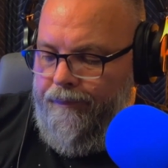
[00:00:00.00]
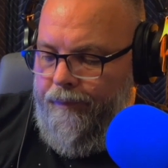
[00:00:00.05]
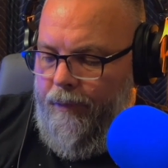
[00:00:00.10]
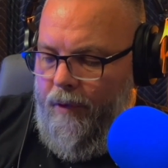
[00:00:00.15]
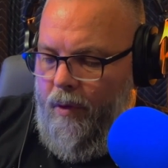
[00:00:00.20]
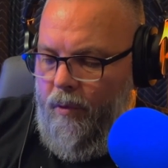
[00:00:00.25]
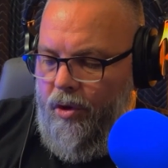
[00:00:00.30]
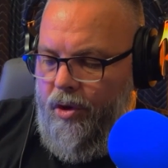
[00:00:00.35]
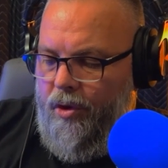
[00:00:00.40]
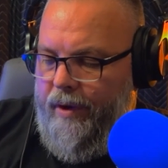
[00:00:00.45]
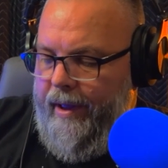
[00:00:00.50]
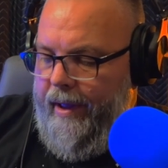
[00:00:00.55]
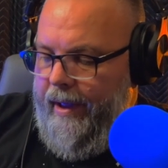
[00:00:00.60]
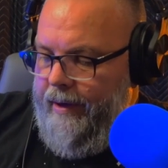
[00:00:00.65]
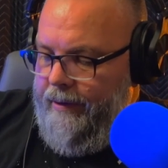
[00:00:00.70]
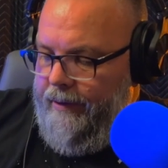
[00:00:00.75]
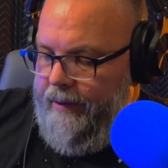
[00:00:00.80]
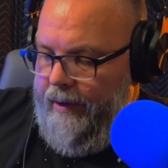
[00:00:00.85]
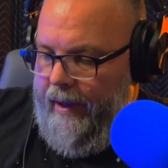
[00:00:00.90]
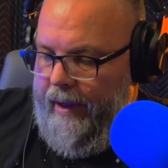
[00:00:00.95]
We'll go
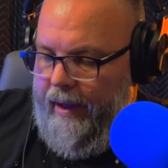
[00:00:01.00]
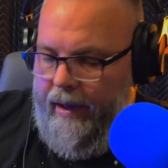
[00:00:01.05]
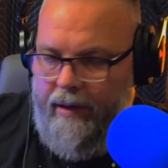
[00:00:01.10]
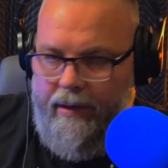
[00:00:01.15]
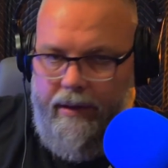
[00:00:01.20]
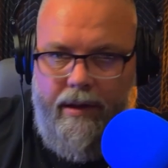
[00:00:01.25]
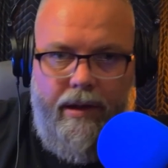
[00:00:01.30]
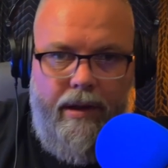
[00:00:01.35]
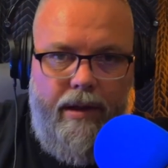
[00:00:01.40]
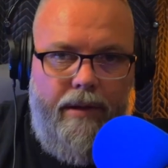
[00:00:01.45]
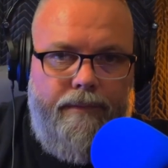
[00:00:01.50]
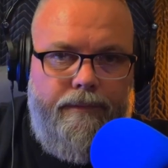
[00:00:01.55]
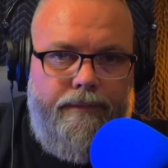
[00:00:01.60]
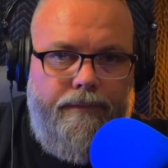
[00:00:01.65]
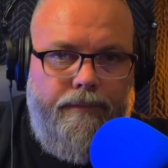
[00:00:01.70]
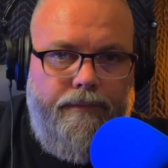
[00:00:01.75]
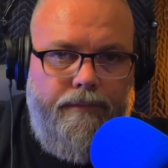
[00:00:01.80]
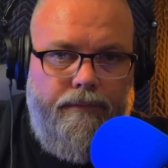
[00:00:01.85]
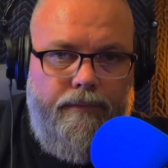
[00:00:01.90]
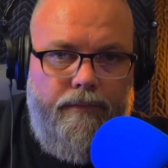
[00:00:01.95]
ahead and
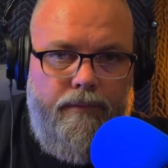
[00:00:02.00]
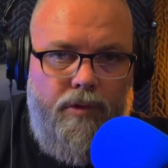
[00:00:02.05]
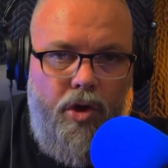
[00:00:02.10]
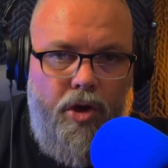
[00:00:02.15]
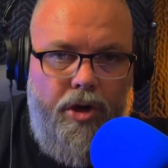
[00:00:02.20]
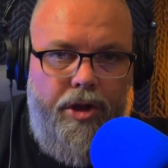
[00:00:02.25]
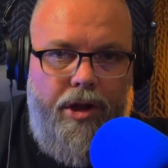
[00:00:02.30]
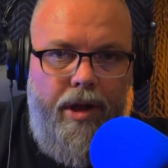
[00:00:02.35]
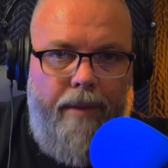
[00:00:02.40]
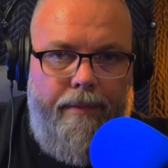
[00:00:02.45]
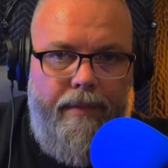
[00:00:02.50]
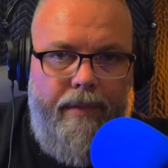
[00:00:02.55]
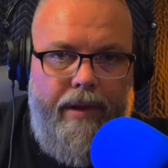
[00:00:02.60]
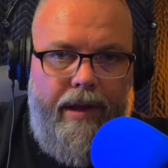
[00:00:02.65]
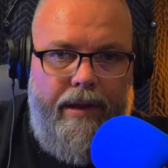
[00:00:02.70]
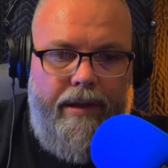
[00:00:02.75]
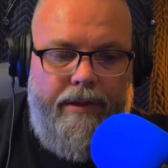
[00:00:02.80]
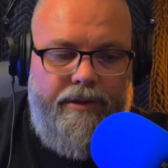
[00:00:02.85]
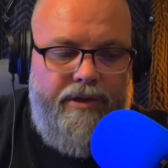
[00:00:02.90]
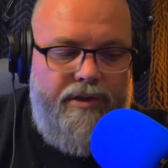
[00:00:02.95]
hook it up
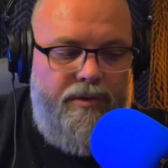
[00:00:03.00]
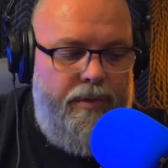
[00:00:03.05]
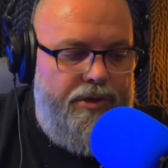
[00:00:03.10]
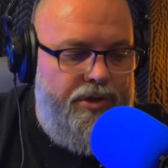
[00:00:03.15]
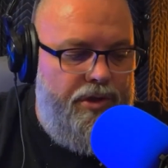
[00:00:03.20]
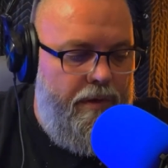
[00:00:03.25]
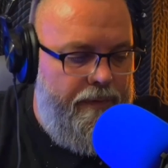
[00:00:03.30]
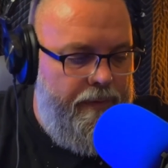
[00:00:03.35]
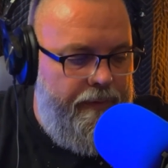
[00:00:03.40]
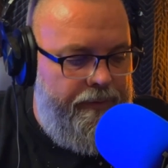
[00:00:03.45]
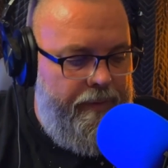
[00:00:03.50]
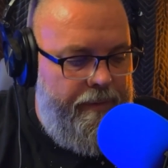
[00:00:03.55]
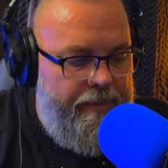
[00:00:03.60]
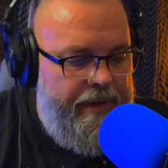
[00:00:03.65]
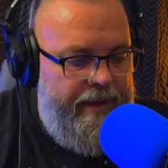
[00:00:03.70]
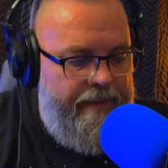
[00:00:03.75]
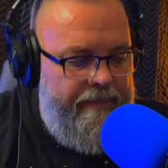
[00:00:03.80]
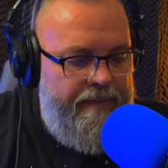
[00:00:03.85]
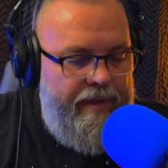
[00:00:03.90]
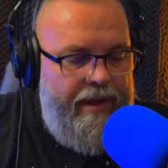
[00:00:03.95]
and switch over from
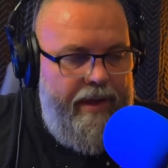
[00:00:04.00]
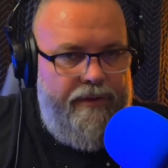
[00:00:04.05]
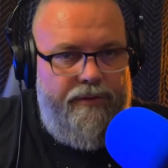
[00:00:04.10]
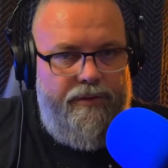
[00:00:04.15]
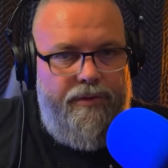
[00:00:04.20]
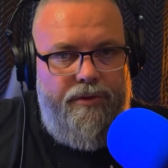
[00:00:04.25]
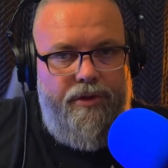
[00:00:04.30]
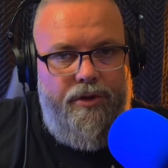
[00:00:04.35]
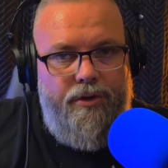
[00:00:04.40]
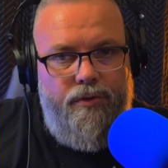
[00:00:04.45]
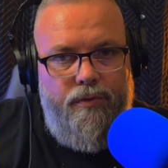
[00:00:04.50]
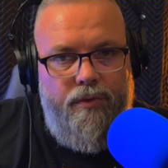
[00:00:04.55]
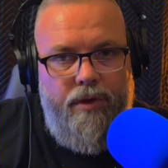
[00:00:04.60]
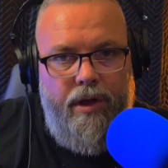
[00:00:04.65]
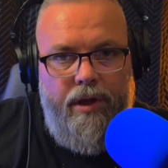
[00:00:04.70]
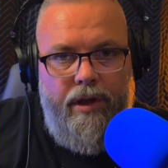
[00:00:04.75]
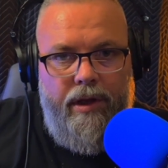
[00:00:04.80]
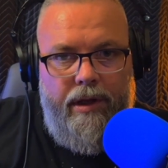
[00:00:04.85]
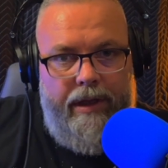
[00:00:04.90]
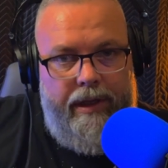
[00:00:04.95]
the MVX2U
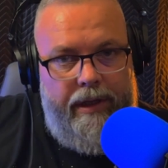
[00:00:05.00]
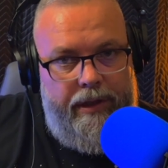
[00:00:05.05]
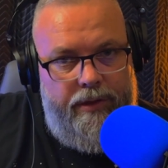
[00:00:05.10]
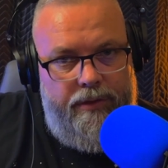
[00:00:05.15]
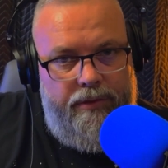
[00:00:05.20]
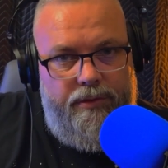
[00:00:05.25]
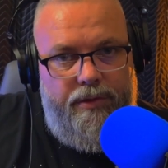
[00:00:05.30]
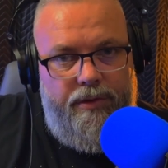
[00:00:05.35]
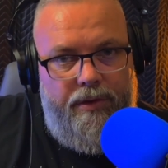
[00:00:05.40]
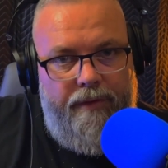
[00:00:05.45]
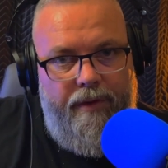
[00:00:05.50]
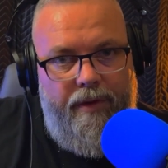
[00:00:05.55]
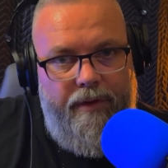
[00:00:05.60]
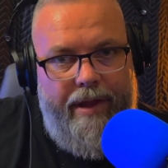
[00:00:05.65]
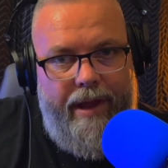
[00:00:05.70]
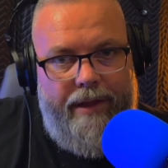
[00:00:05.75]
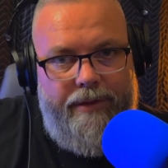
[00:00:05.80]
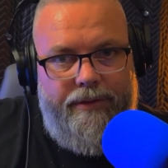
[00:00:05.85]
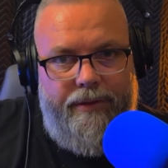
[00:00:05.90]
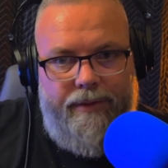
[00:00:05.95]
to the
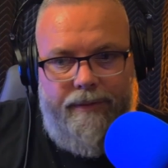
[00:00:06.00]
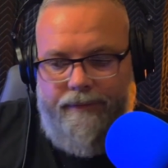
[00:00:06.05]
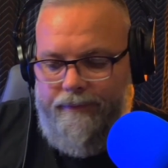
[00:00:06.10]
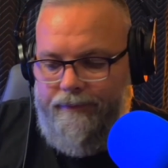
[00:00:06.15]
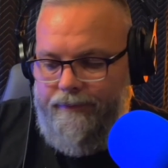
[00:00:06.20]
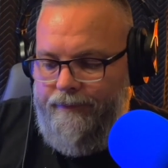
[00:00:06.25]
Vocaster.